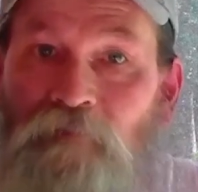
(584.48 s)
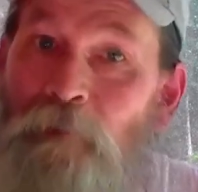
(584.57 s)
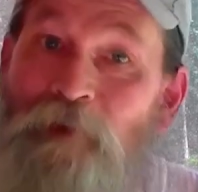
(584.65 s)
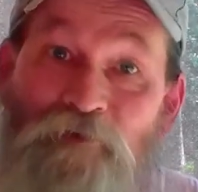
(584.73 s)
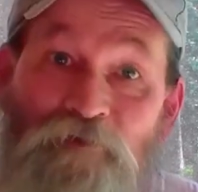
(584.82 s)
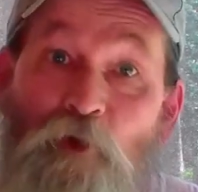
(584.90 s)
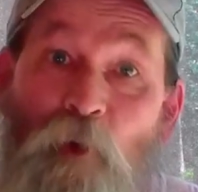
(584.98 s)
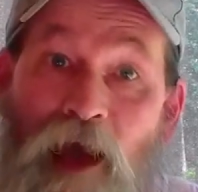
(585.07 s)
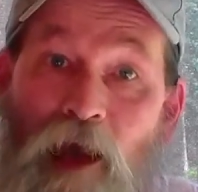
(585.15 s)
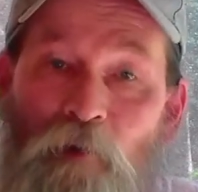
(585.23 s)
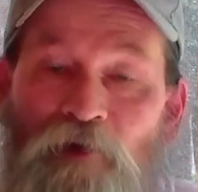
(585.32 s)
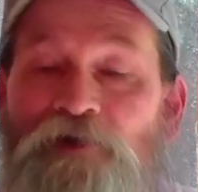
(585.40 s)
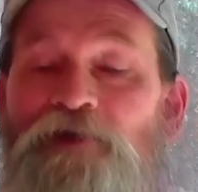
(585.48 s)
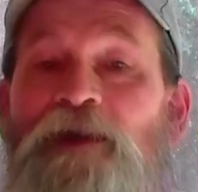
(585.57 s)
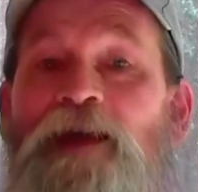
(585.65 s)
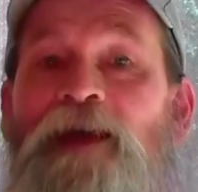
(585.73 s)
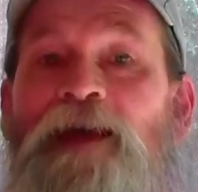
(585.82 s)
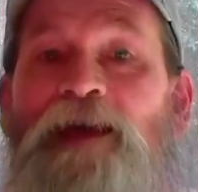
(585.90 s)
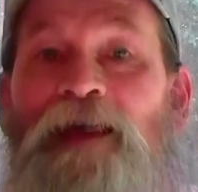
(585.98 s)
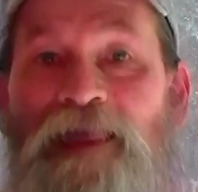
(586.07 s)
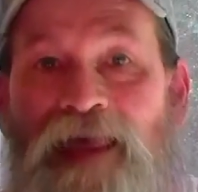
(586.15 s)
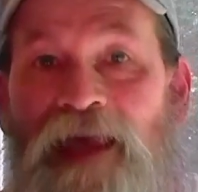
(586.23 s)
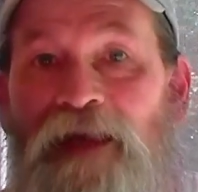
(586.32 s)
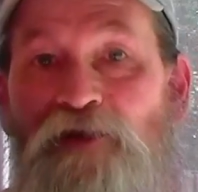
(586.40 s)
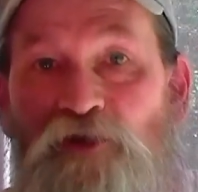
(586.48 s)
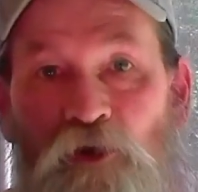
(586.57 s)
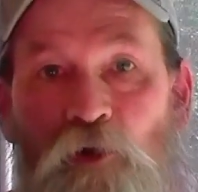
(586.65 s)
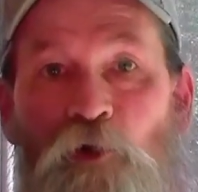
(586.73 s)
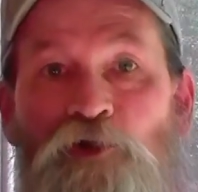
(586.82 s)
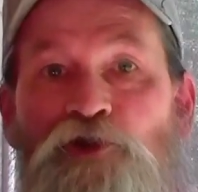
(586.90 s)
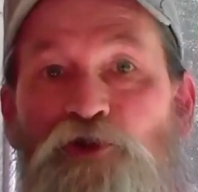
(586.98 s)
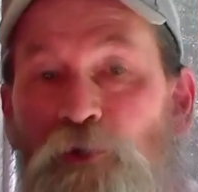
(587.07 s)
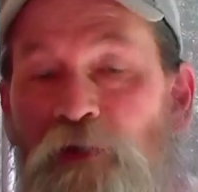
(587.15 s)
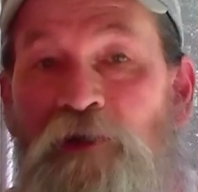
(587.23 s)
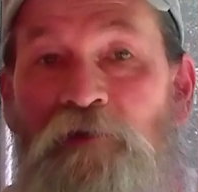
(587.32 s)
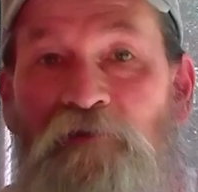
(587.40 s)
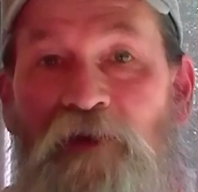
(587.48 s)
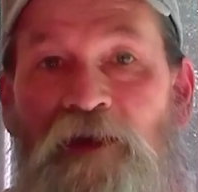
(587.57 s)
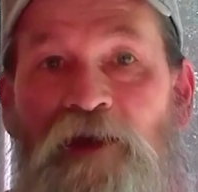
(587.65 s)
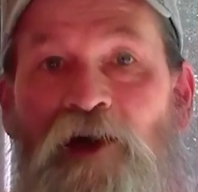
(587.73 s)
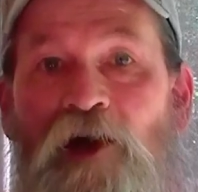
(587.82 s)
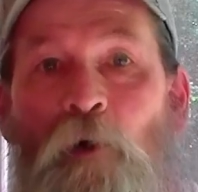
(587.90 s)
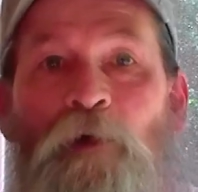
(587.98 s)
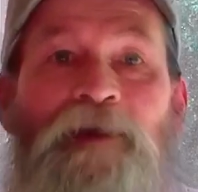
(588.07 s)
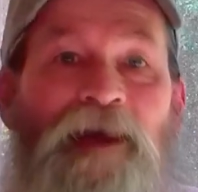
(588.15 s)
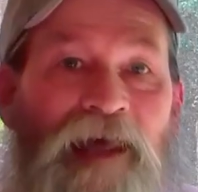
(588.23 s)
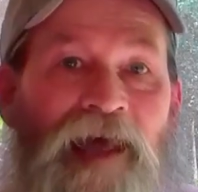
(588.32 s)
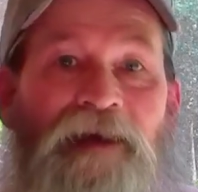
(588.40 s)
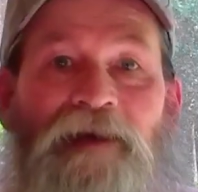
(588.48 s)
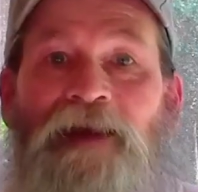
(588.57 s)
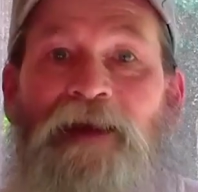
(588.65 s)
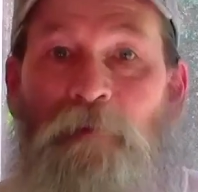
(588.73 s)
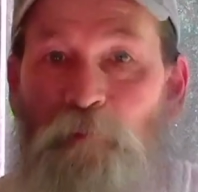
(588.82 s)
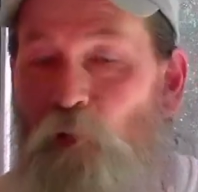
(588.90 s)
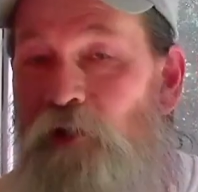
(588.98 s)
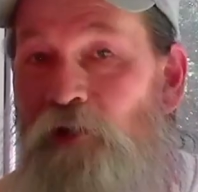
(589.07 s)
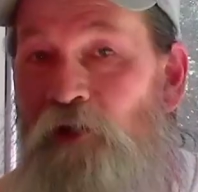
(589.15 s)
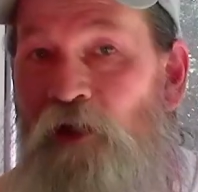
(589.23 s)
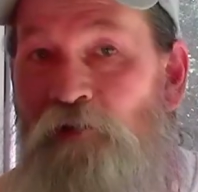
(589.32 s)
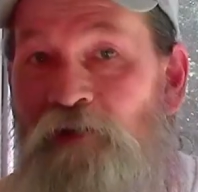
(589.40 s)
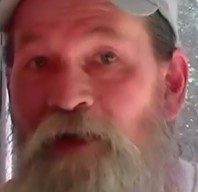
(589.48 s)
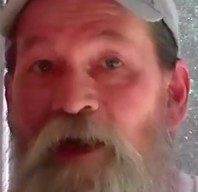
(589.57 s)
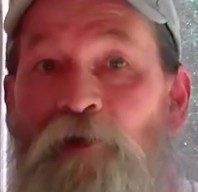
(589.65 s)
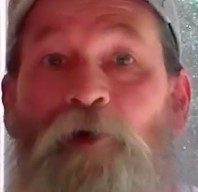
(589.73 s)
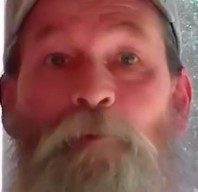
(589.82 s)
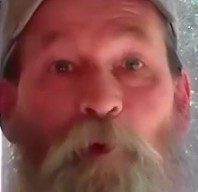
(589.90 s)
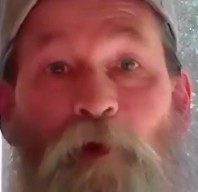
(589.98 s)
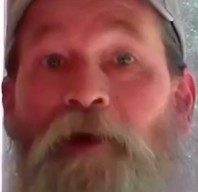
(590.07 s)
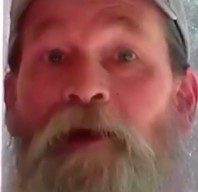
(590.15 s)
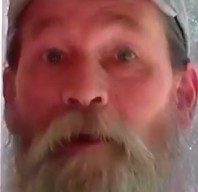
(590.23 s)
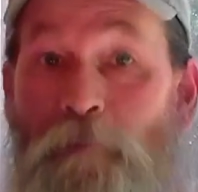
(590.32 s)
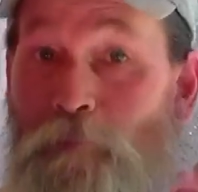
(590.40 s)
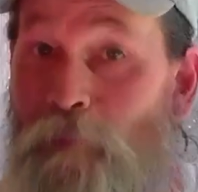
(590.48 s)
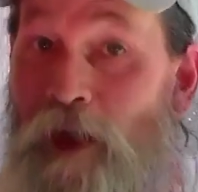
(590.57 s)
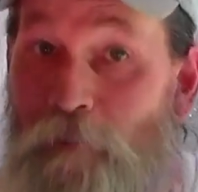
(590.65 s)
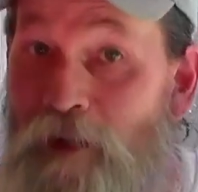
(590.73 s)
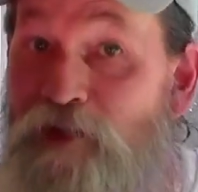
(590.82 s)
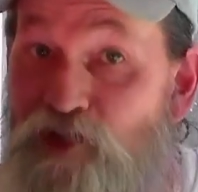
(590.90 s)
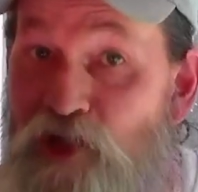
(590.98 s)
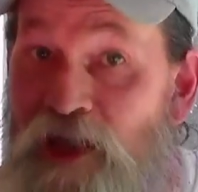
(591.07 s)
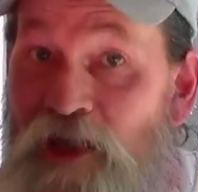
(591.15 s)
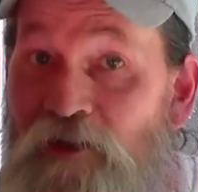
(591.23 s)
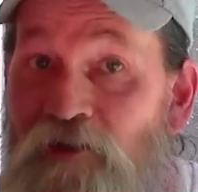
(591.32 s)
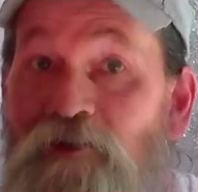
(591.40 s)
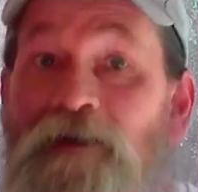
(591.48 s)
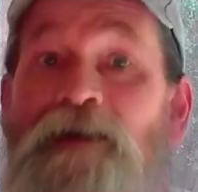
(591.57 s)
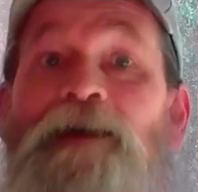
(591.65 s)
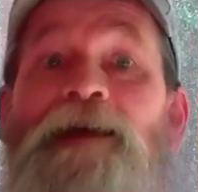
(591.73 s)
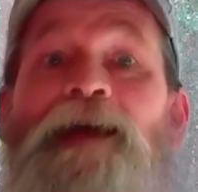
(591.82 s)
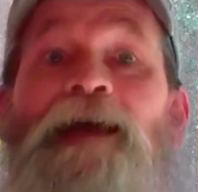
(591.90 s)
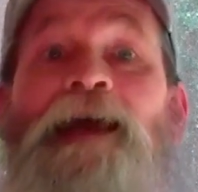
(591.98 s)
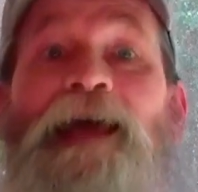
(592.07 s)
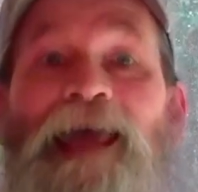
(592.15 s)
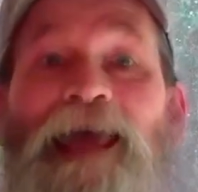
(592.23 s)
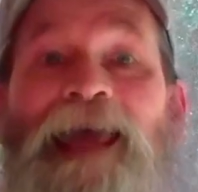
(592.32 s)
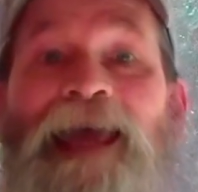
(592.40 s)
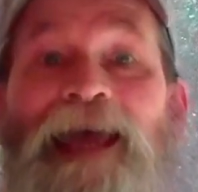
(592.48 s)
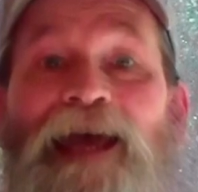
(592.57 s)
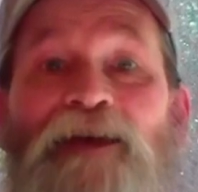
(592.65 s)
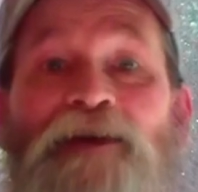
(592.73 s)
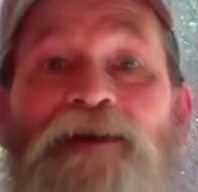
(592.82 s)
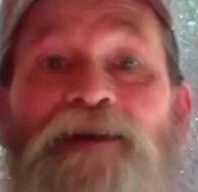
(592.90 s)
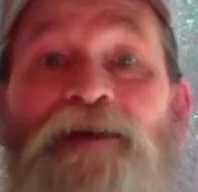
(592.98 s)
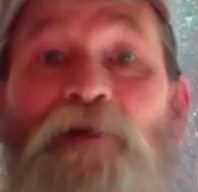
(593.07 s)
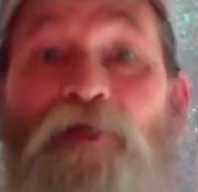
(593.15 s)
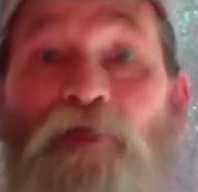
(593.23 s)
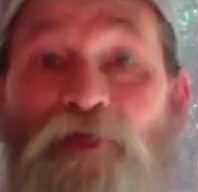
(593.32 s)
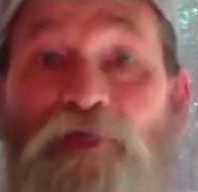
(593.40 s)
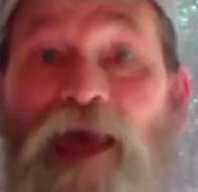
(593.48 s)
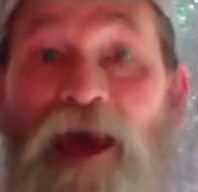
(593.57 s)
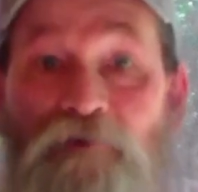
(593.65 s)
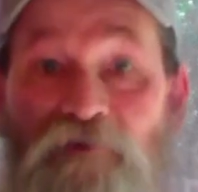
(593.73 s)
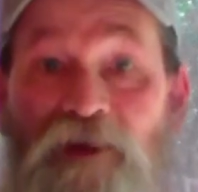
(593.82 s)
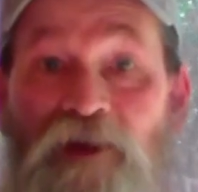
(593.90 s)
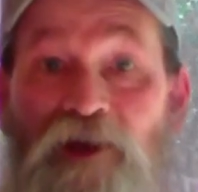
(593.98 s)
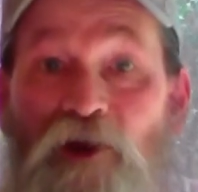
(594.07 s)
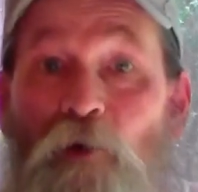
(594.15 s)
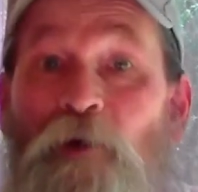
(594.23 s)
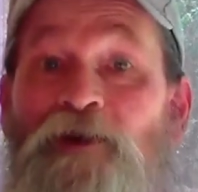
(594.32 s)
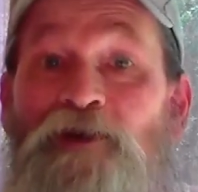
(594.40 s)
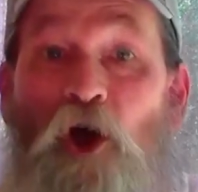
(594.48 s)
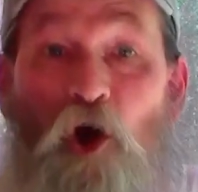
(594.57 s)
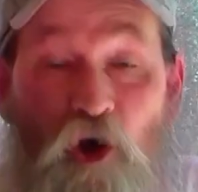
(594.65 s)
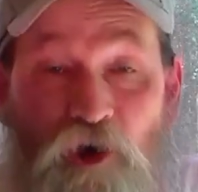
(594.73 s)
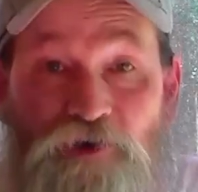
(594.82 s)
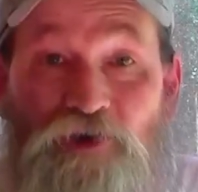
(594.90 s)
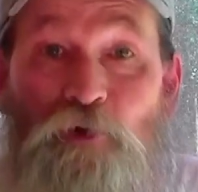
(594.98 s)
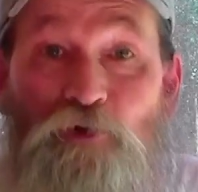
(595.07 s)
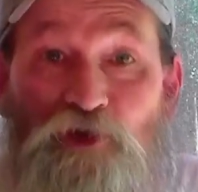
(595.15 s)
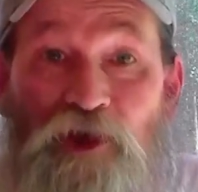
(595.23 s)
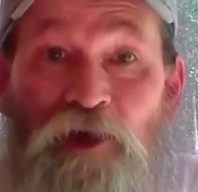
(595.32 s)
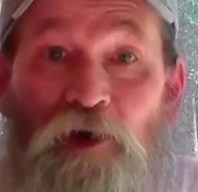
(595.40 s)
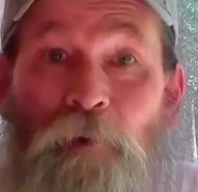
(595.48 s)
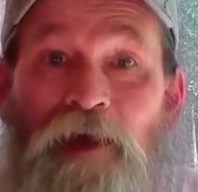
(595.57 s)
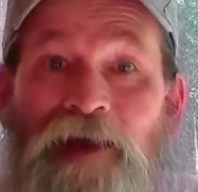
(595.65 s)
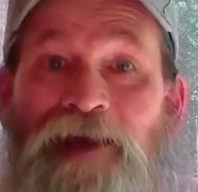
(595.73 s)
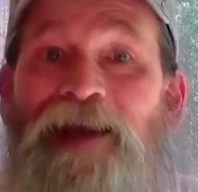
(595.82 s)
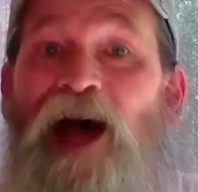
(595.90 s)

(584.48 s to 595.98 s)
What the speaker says: a few hours, and then of course shooting the video and then editing and putting it all together, putting it up on my channel. And that video has also generated